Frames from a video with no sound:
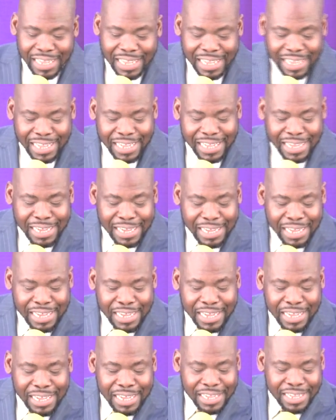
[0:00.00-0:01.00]

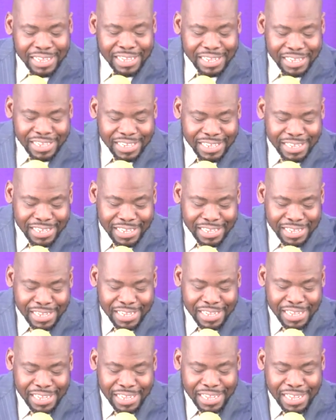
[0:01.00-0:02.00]

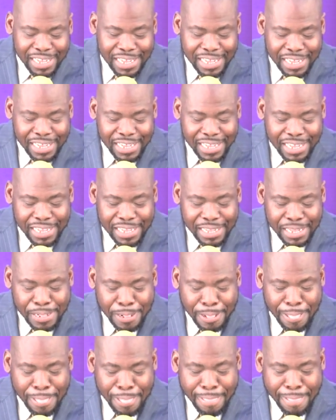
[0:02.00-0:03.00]

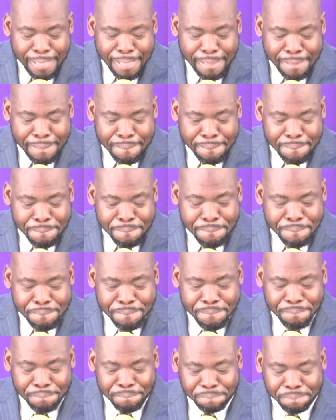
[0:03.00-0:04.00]

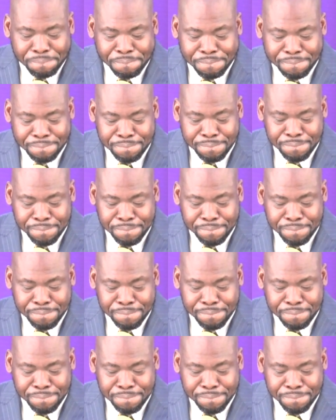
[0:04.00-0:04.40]
(silence)